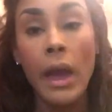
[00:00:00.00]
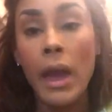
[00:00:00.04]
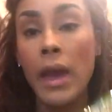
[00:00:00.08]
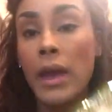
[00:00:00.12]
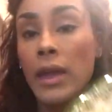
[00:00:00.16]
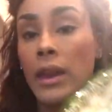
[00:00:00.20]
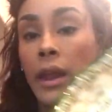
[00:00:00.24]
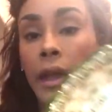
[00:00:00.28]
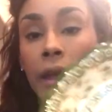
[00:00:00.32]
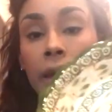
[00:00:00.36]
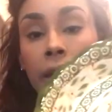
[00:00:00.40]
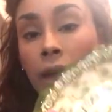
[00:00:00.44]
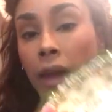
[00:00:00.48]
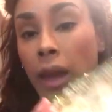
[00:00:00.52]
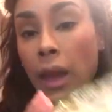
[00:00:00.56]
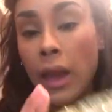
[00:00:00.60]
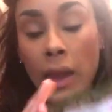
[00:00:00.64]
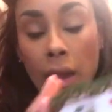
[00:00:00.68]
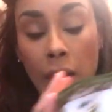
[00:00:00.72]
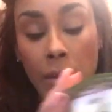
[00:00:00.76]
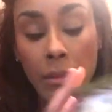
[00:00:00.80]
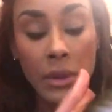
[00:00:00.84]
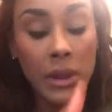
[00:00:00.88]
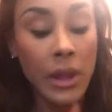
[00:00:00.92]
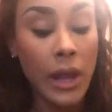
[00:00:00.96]
and it
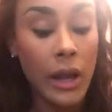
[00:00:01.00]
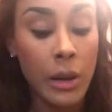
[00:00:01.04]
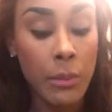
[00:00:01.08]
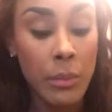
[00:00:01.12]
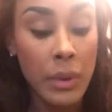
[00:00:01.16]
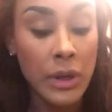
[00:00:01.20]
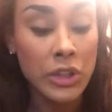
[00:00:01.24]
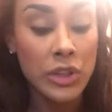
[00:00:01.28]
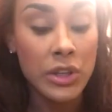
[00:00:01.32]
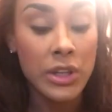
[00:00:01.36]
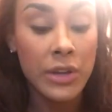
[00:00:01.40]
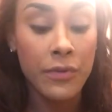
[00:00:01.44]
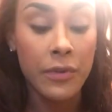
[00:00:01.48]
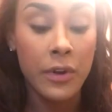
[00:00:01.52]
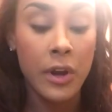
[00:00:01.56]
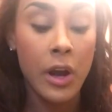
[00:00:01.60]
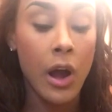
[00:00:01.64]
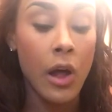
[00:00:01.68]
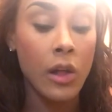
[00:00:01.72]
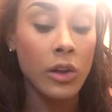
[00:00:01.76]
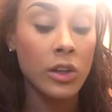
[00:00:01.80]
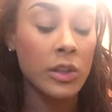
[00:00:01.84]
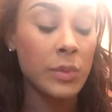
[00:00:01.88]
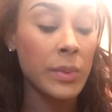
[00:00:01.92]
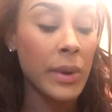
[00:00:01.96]
came in like a bunch of different
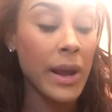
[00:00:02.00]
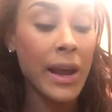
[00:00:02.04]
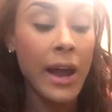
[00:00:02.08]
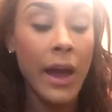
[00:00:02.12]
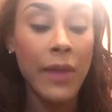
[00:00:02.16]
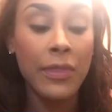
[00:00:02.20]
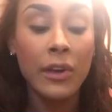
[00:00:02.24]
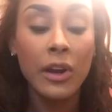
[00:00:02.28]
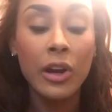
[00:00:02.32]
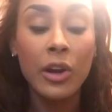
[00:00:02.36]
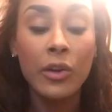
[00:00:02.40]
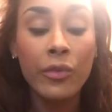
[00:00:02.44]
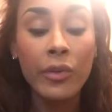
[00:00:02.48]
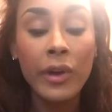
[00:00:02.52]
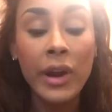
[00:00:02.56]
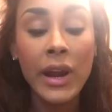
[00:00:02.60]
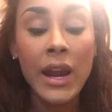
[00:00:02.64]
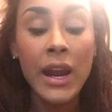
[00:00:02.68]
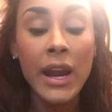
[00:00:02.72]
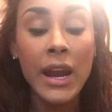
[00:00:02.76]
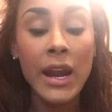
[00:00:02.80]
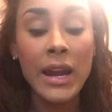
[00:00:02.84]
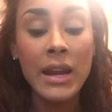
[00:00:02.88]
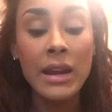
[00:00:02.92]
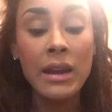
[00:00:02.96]
colors, but I got the
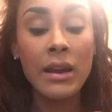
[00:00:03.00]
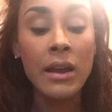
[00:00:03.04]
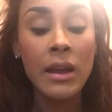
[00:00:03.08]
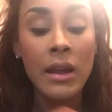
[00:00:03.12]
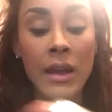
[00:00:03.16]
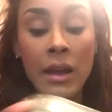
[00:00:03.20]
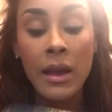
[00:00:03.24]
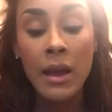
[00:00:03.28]
green